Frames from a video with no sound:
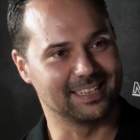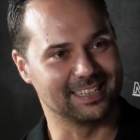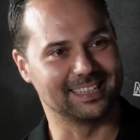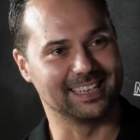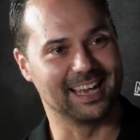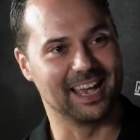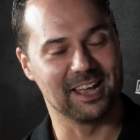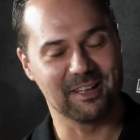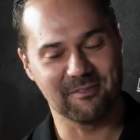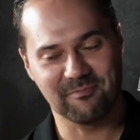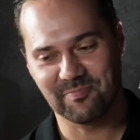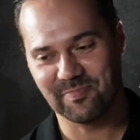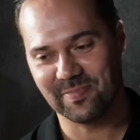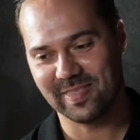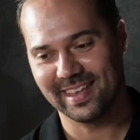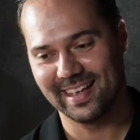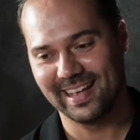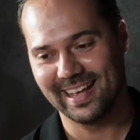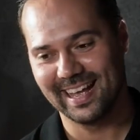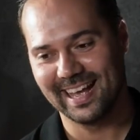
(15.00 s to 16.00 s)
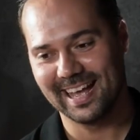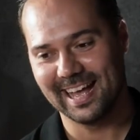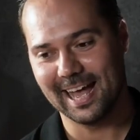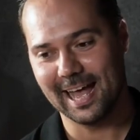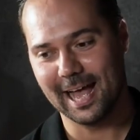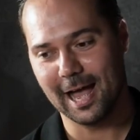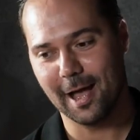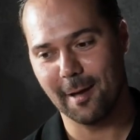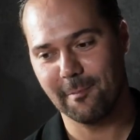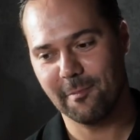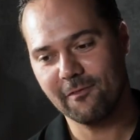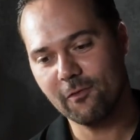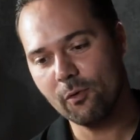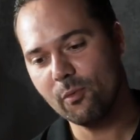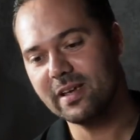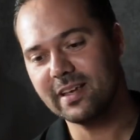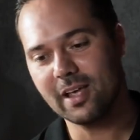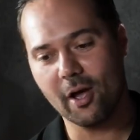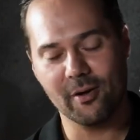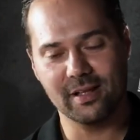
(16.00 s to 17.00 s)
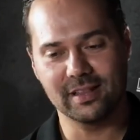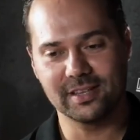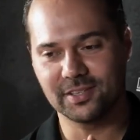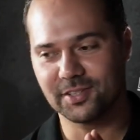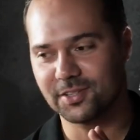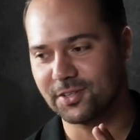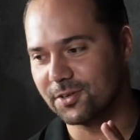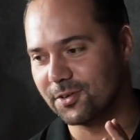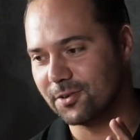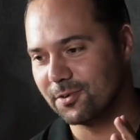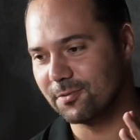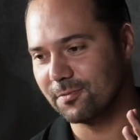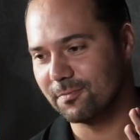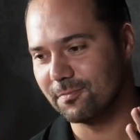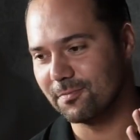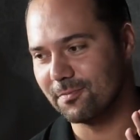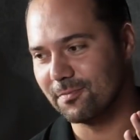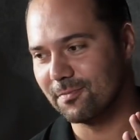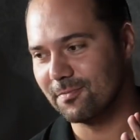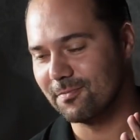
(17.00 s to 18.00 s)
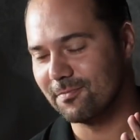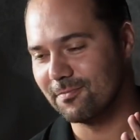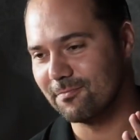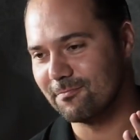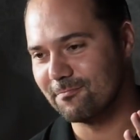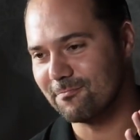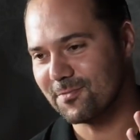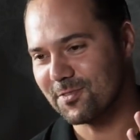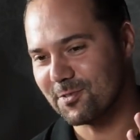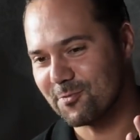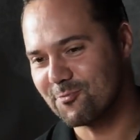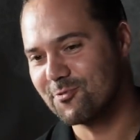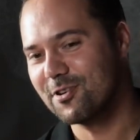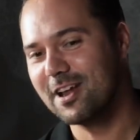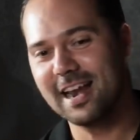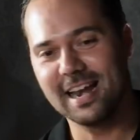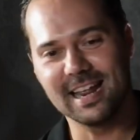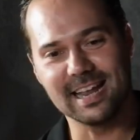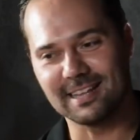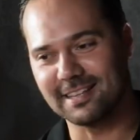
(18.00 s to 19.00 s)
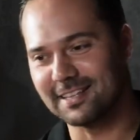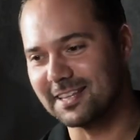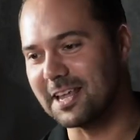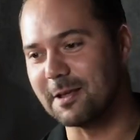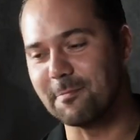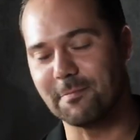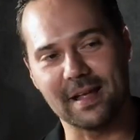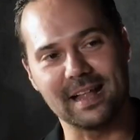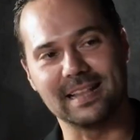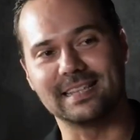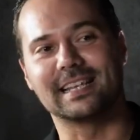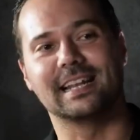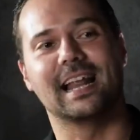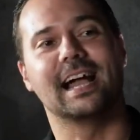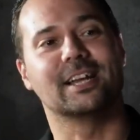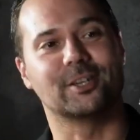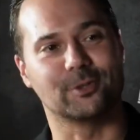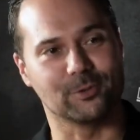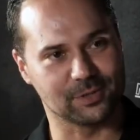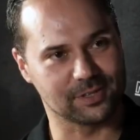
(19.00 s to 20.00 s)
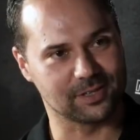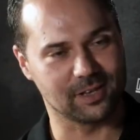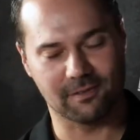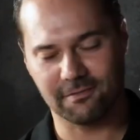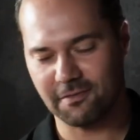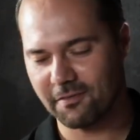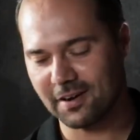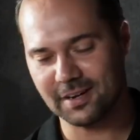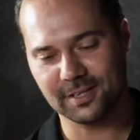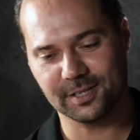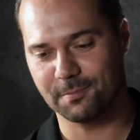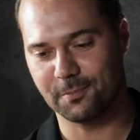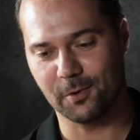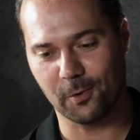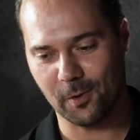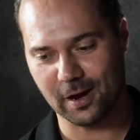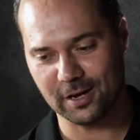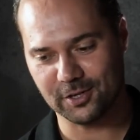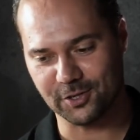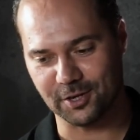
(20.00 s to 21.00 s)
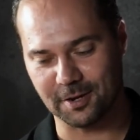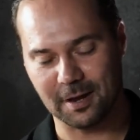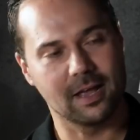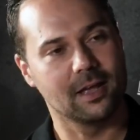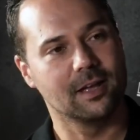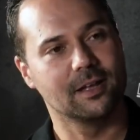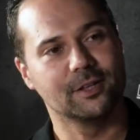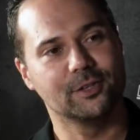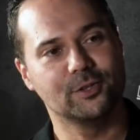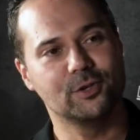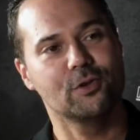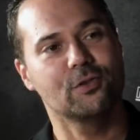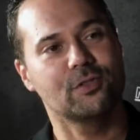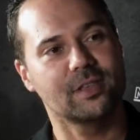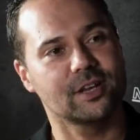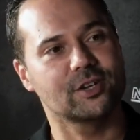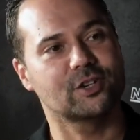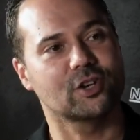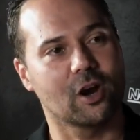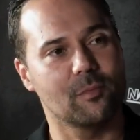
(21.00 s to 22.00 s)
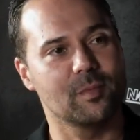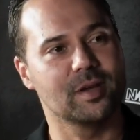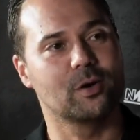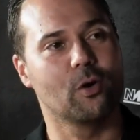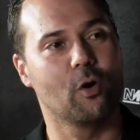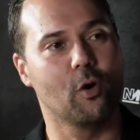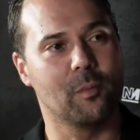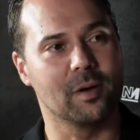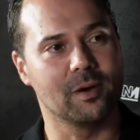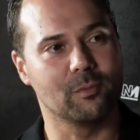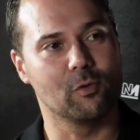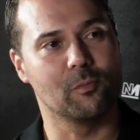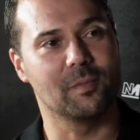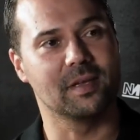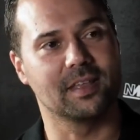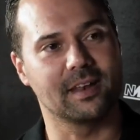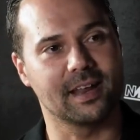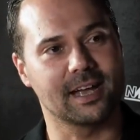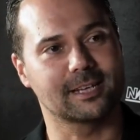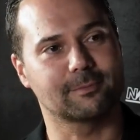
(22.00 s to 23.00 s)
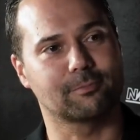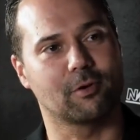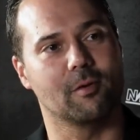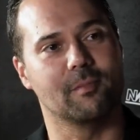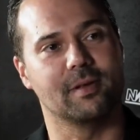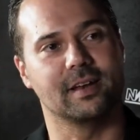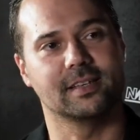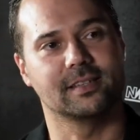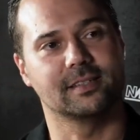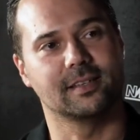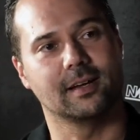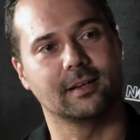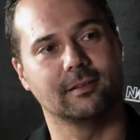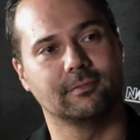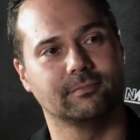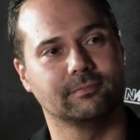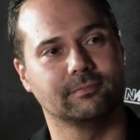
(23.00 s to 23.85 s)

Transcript: Fair to say. Before we go into the really deep intellectual stuff, a very simple question. Do you think Jeremy Corbyn will be the next Prime Minister?